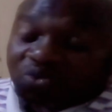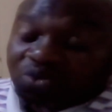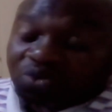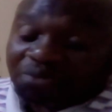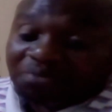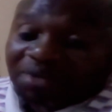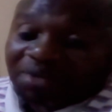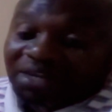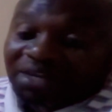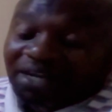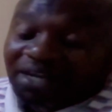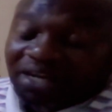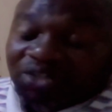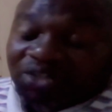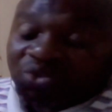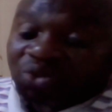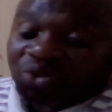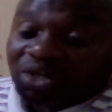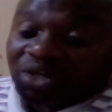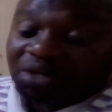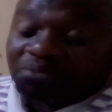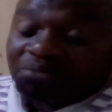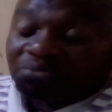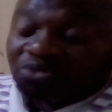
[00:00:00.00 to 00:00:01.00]
we may
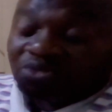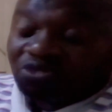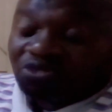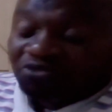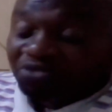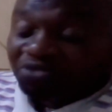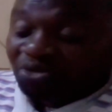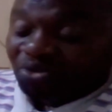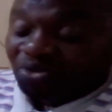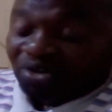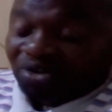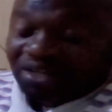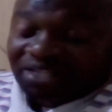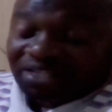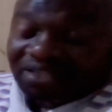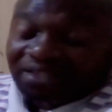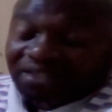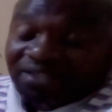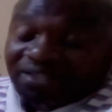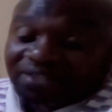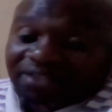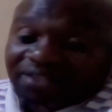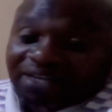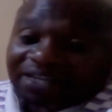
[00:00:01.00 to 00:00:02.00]
actually move forward in
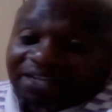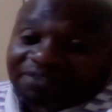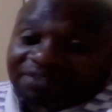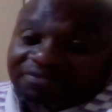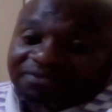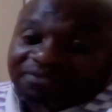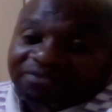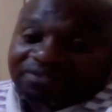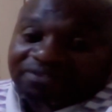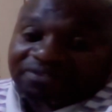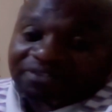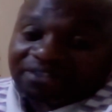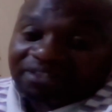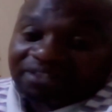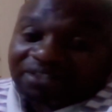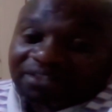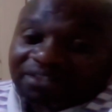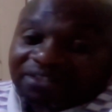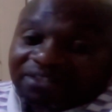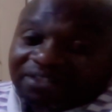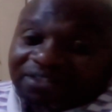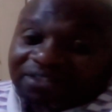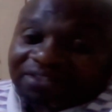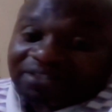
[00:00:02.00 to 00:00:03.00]
this life.
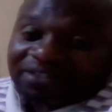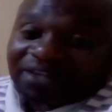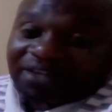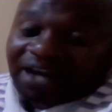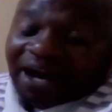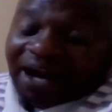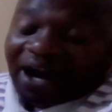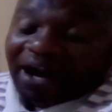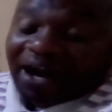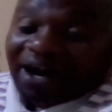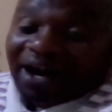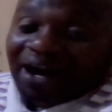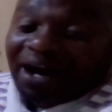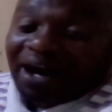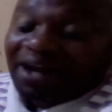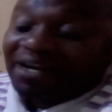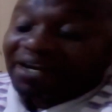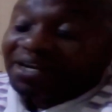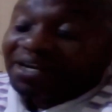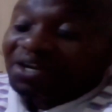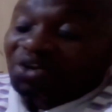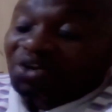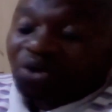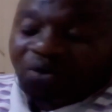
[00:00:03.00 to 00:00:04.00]

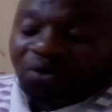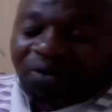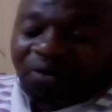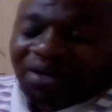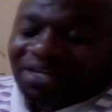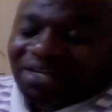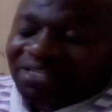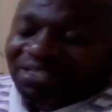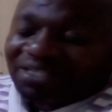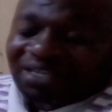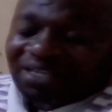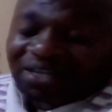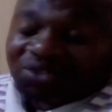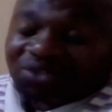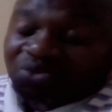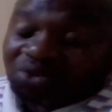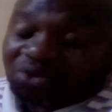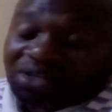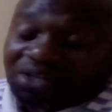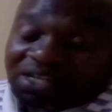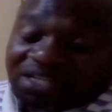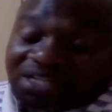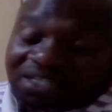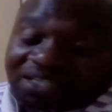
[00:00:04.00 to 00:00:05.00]
And no one is
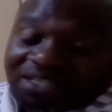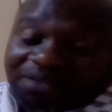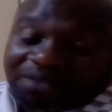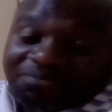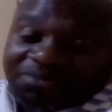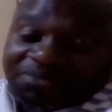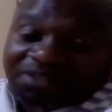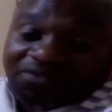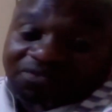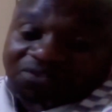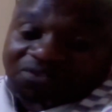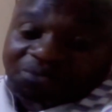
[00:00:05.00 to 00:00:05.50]
actually exempted